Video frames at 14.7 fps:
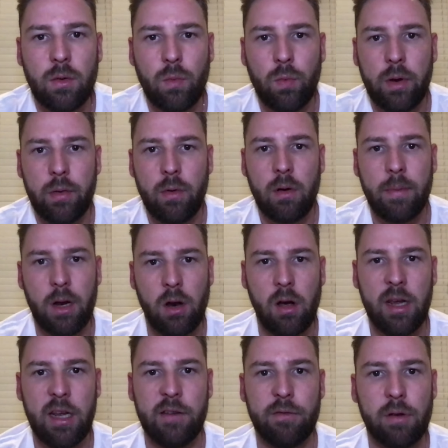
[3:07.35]
we were a bit
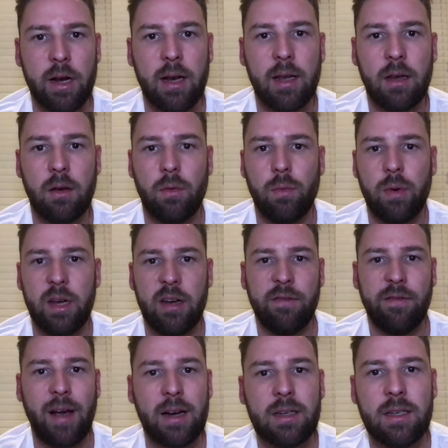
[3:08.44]
naive really. We'd
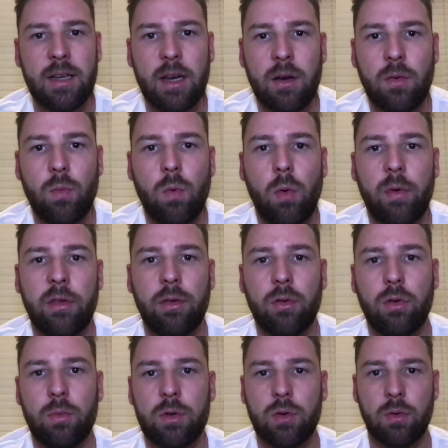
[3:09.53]
factored in what we
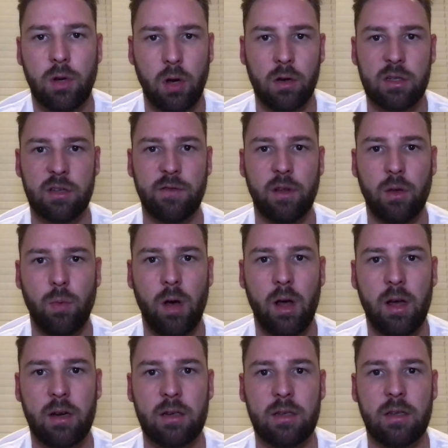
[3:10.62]
thought was all the costs for the
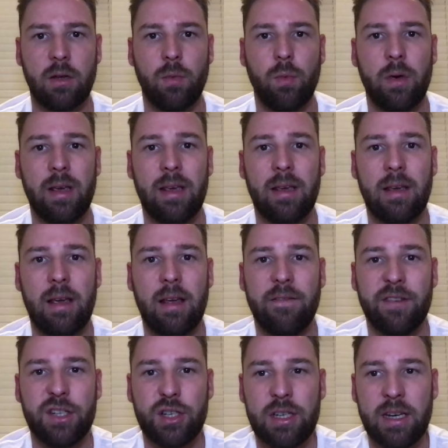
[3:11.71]
works that we
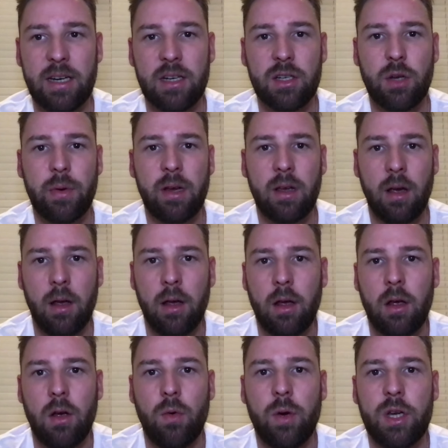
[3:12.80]
envisaged needing doing,
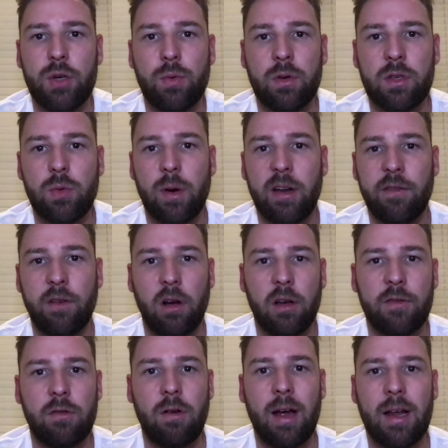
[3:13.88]
which was
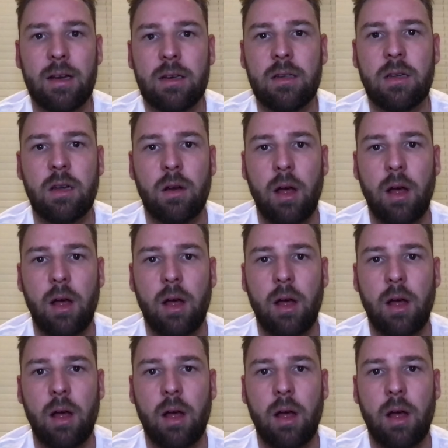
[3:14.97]
25 grand.